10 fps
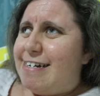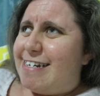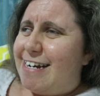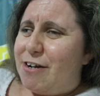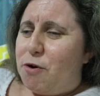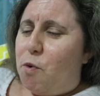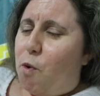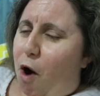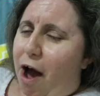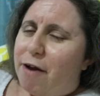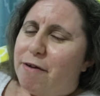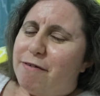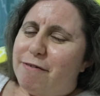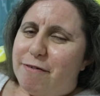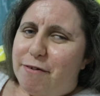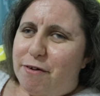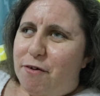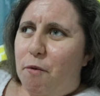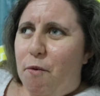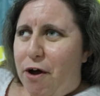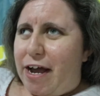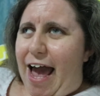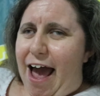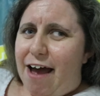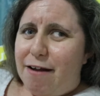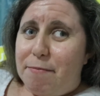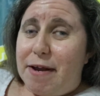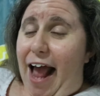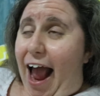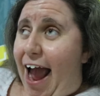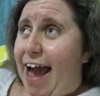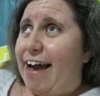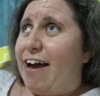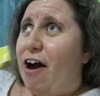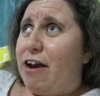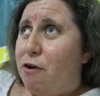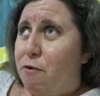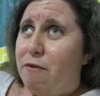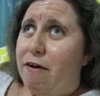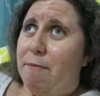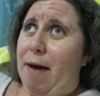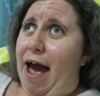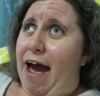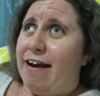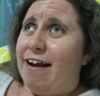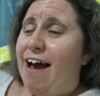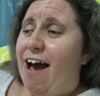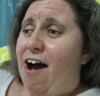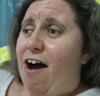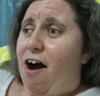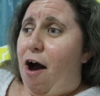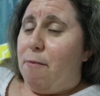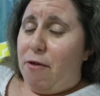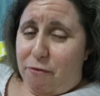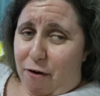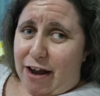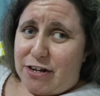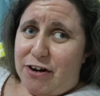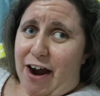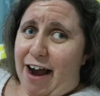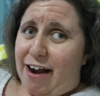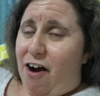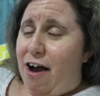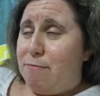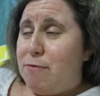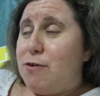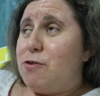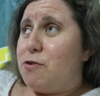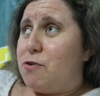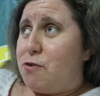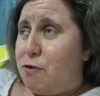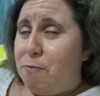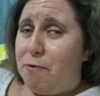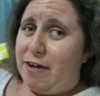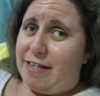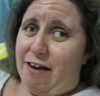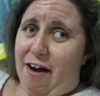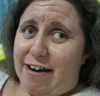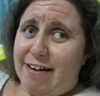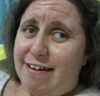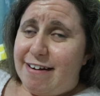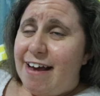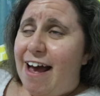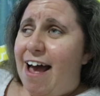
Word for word: didn't quite work out, but hey, I know where I'm at. I'm on the right track. I'm super excited,